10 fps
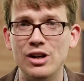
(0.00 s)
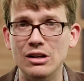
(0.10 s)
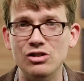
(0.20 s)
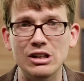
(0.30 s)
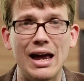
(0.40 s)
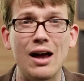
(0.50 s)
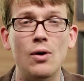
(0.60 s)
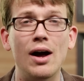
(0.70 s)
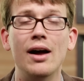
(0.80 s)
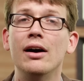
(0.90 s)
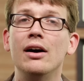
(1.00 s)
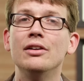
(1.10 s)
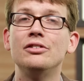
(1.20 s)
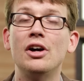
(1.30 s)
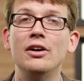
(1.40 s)
changing how
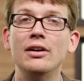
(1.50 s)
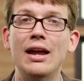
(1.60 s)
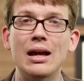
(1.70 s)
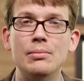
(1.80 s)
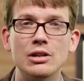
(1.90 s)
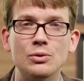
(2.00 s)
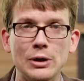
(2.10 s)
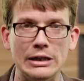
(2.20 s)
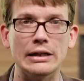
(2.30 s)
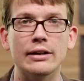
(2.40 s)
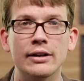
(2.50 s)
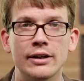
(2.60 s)
ions are named and written.